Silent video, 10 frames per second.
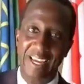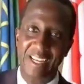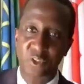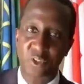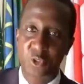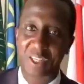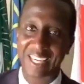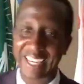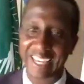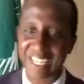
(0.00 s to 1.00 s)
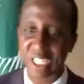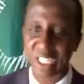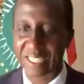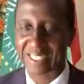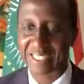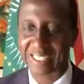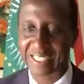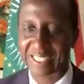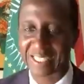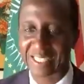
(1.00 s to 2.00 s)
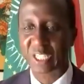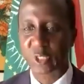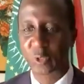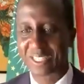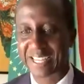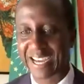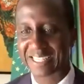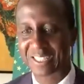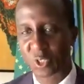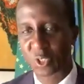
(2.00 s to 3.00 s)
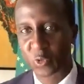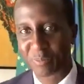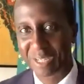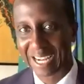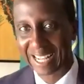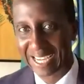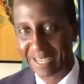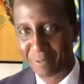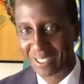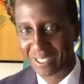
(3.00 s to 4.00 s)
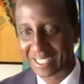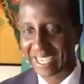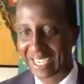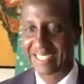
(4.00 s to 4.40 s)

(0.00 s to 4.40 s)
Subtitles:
as it pertains to the increase in natural disasters from climate